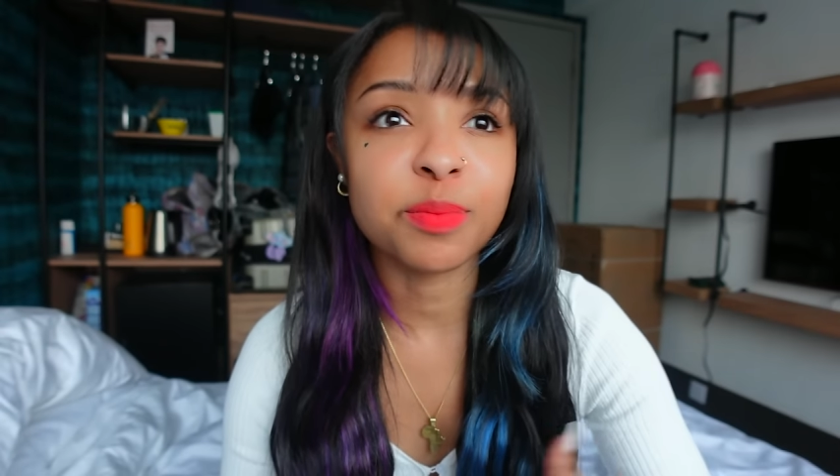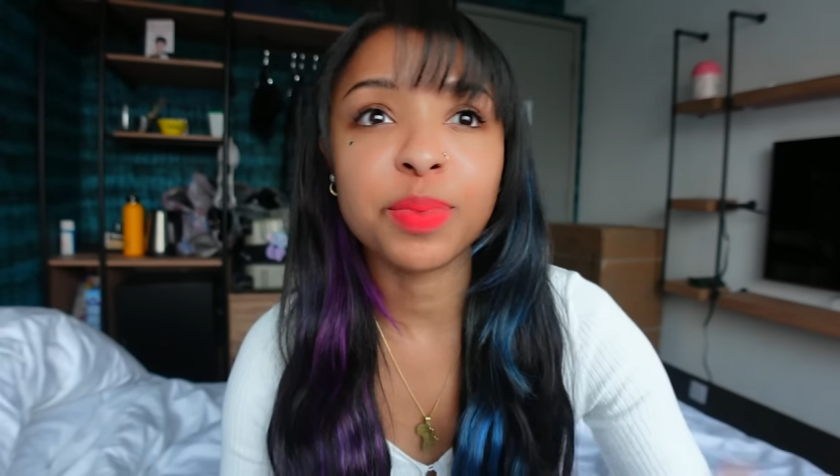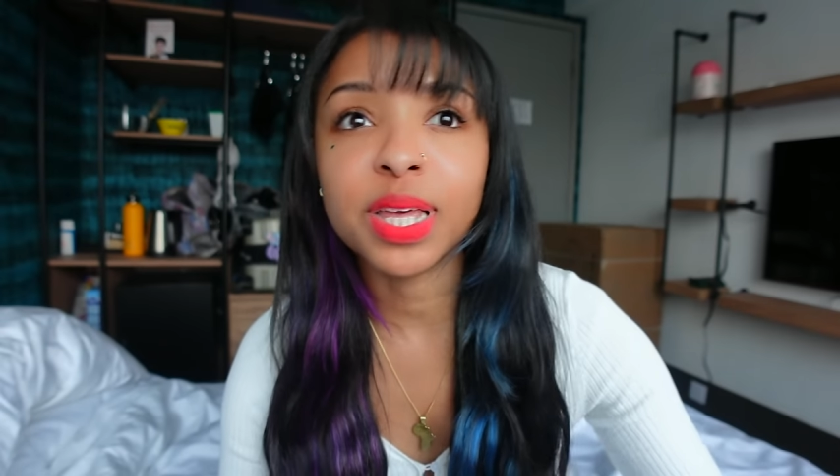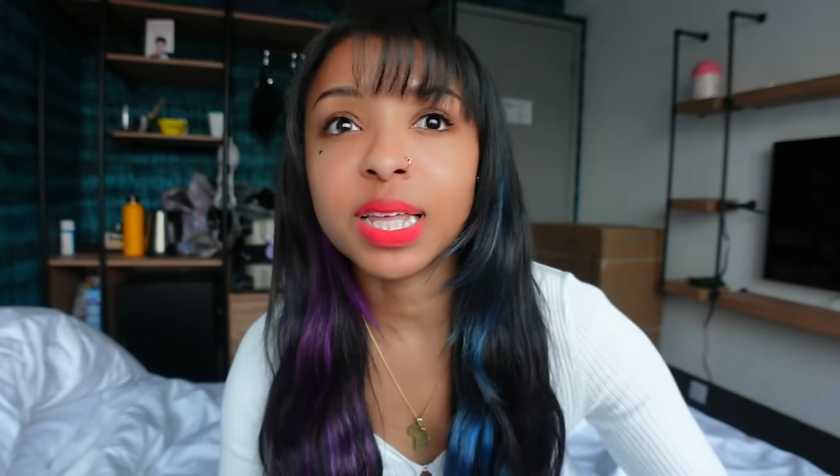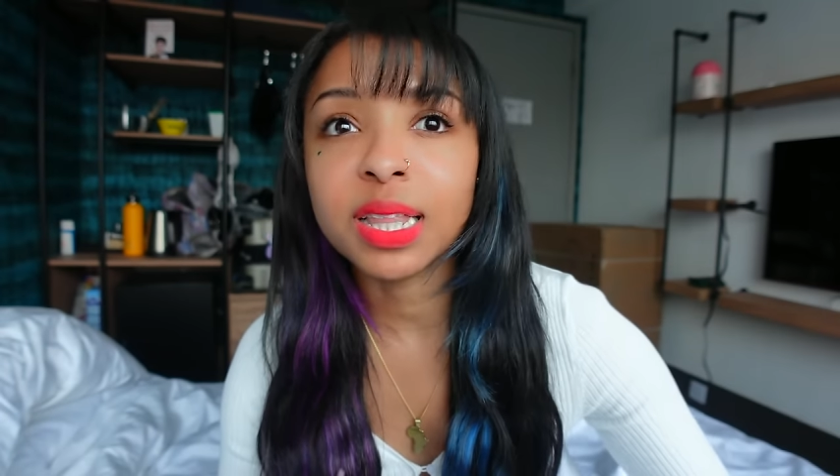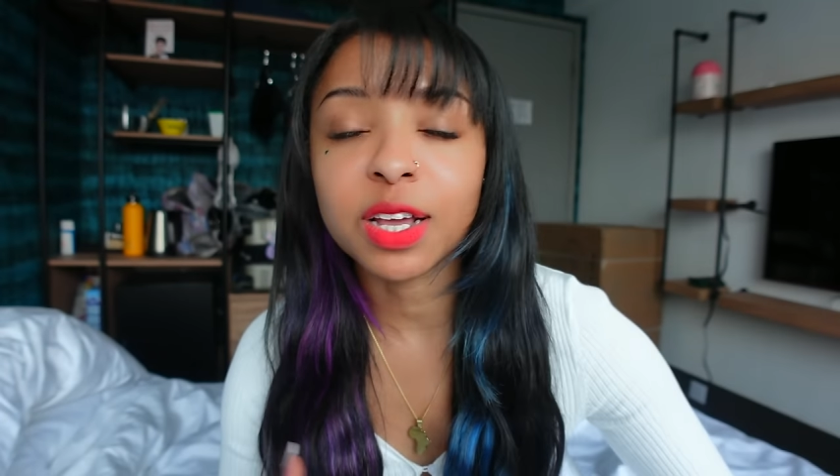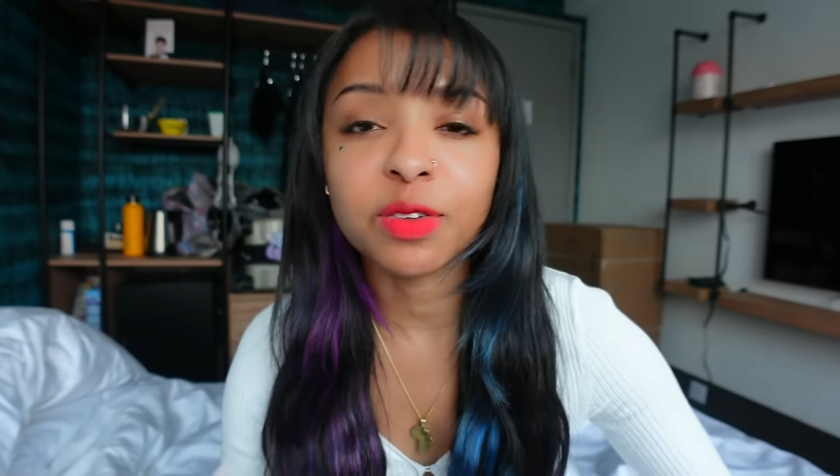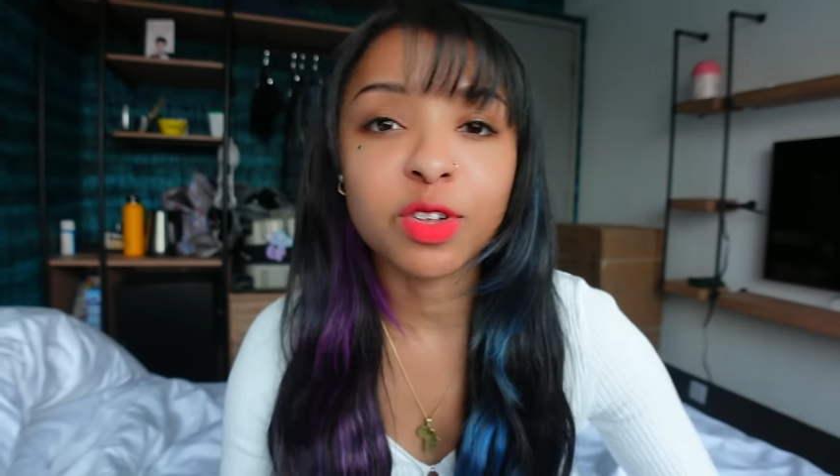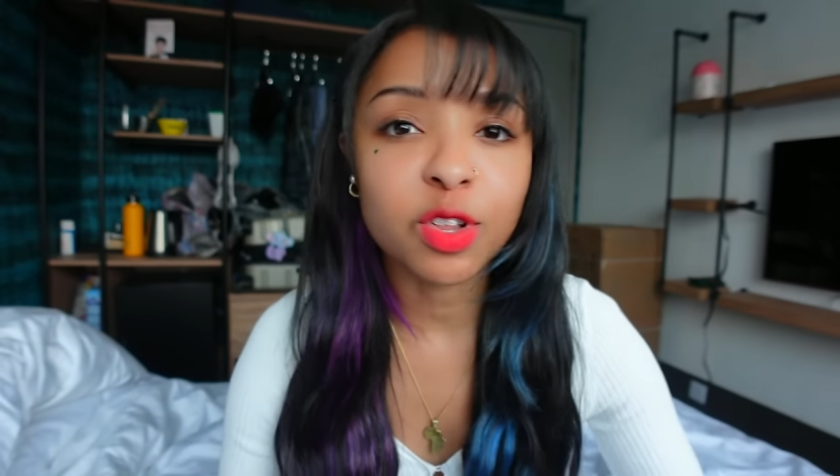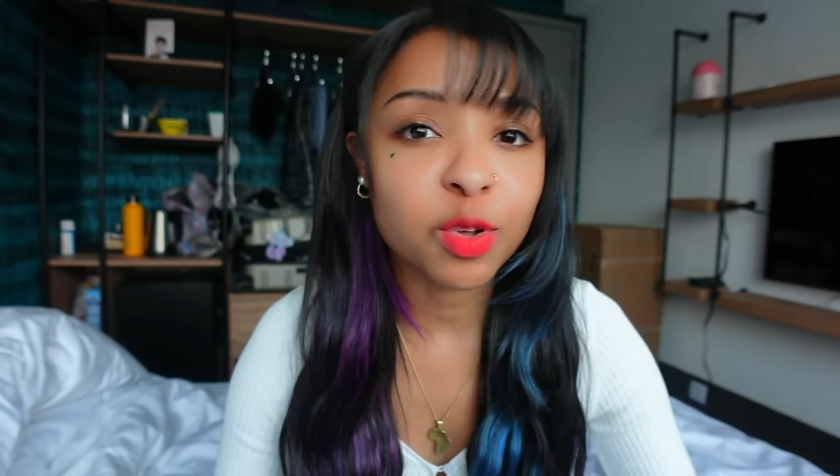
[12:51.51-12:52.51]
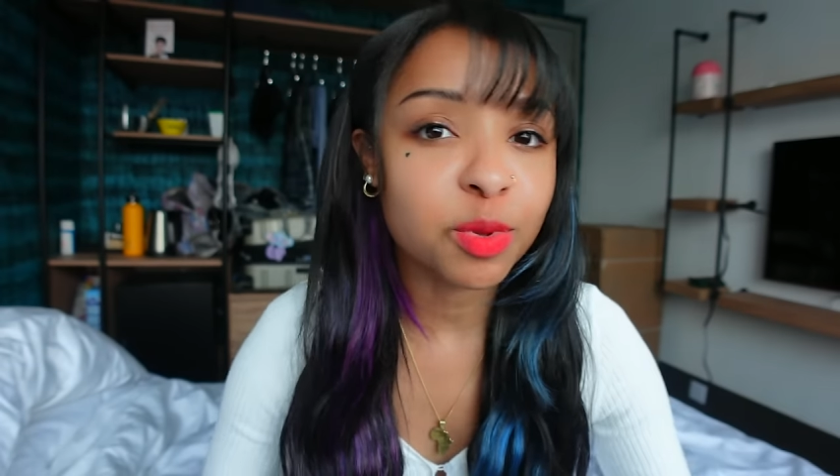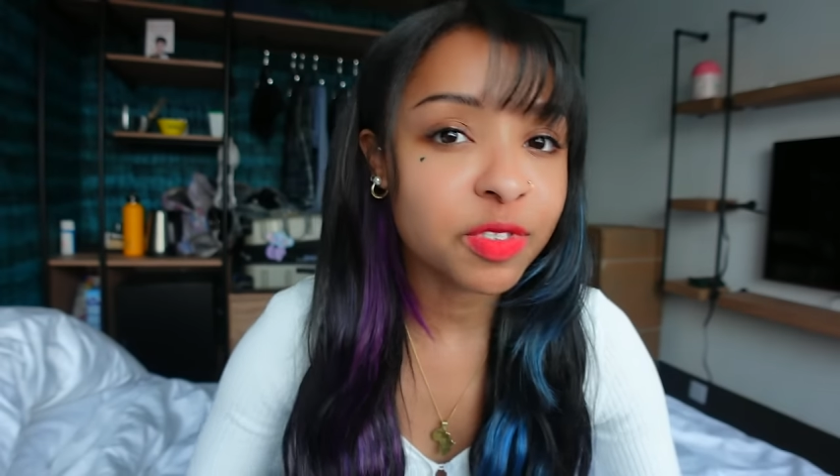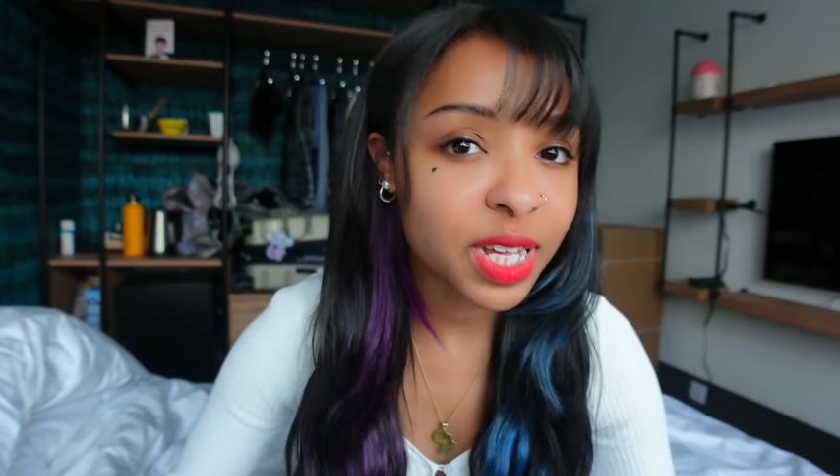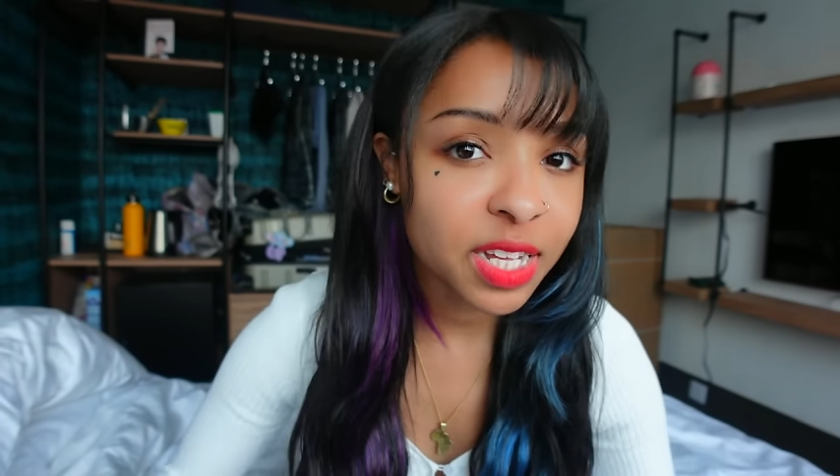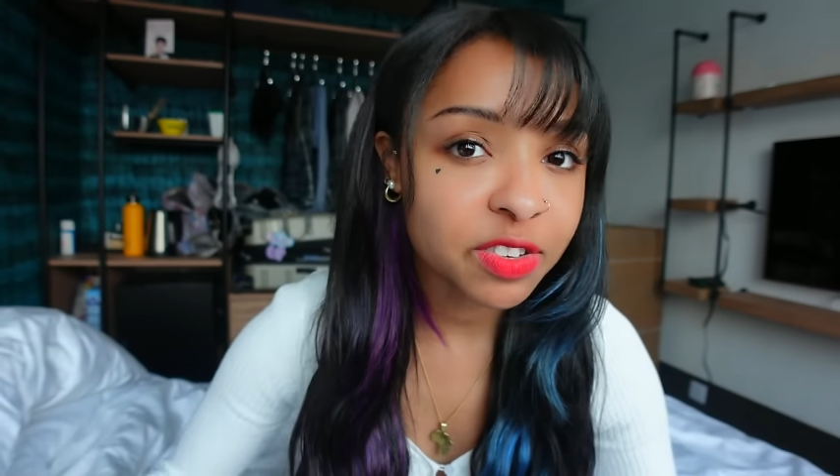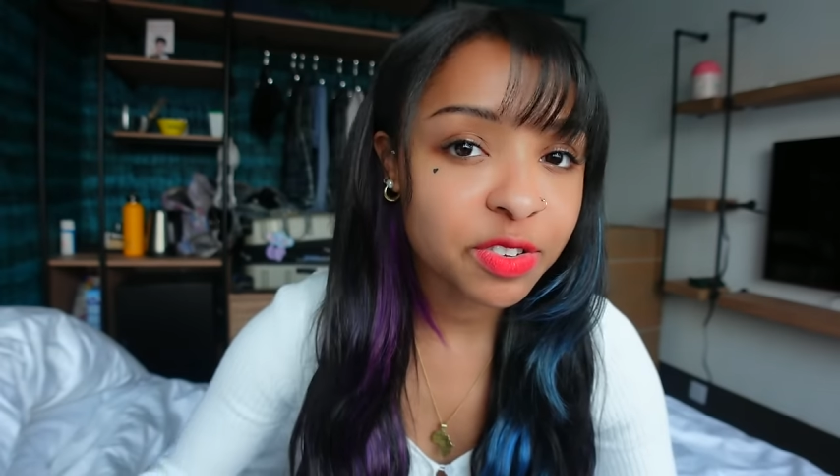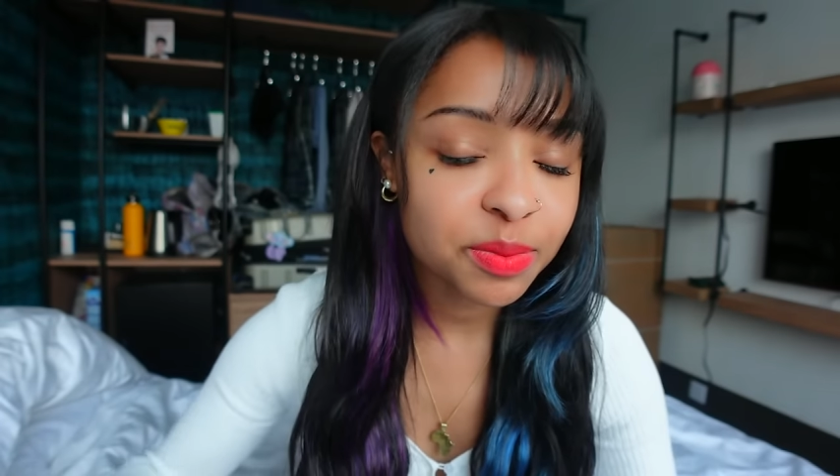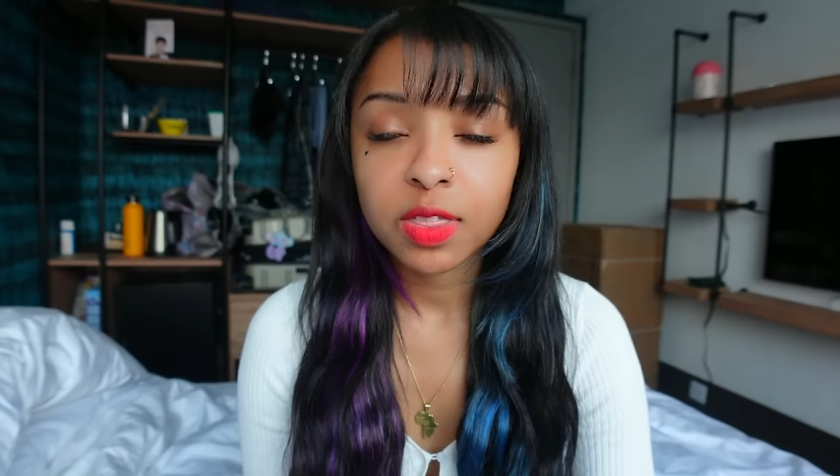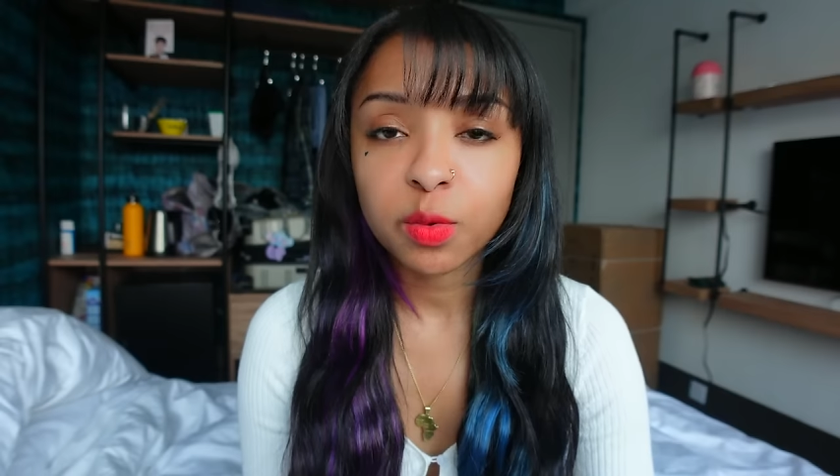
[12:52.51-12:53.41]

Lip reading: compete like on the global stage.